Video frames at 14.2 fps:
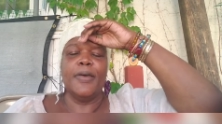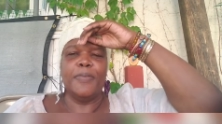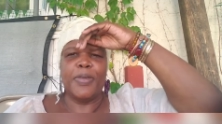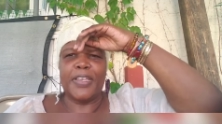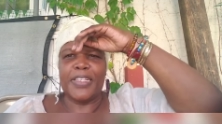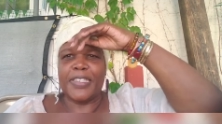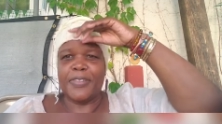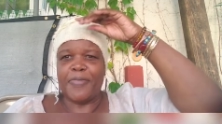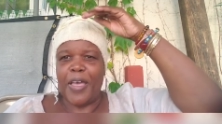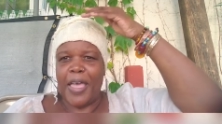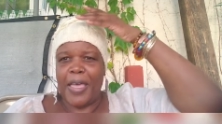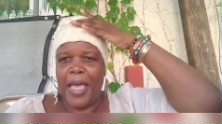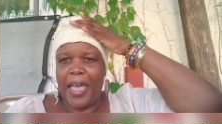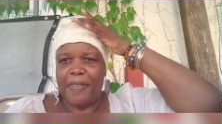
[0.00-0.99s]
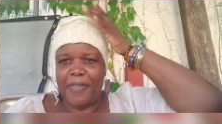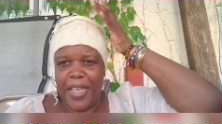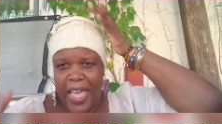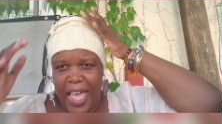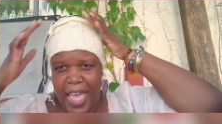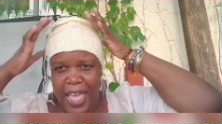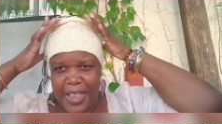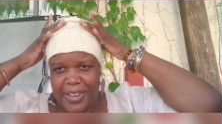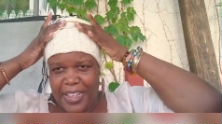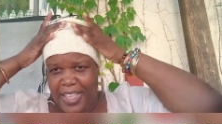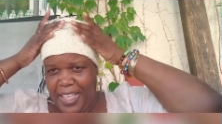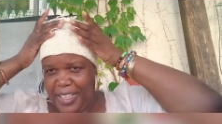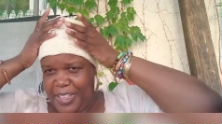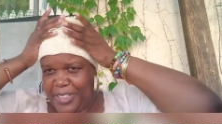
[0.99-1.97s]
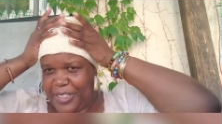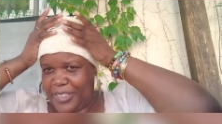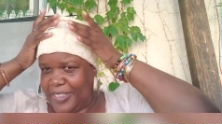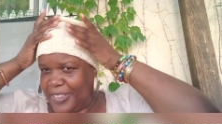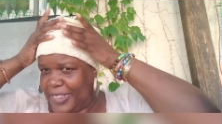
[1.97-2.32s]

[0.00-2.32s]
Because if I have a hat, it's